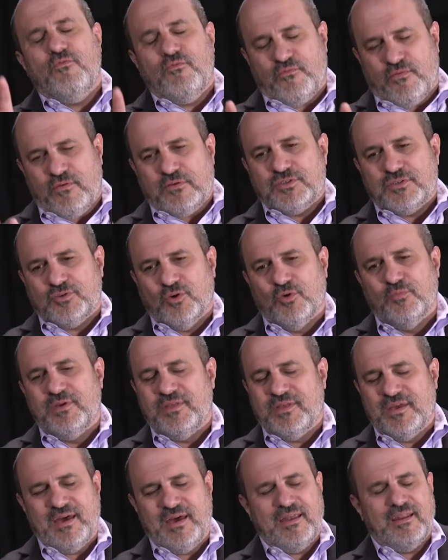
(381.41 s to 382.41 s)
When you first told
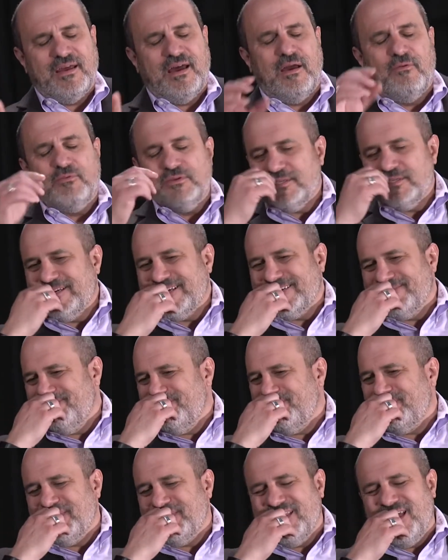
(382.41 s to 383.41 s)
me that, I was like,
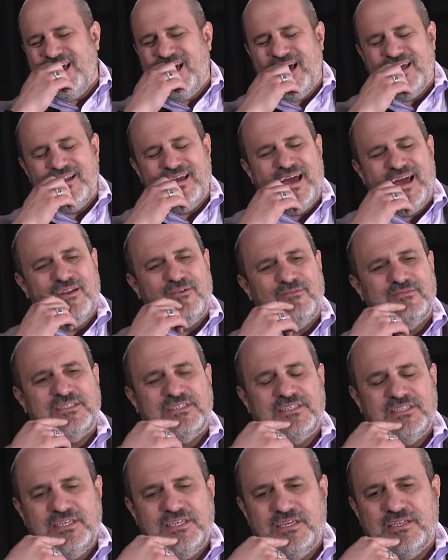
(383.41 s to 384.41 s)
nah, I don't
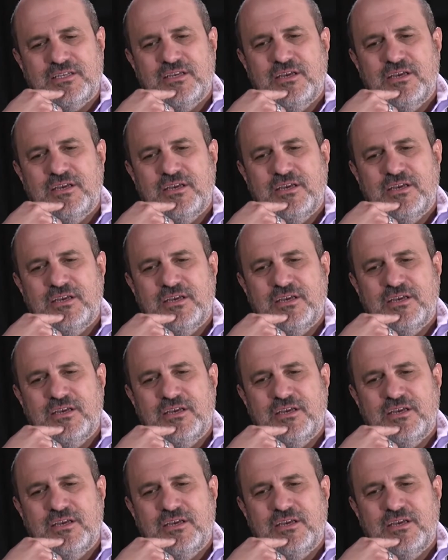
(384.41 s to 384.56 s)
see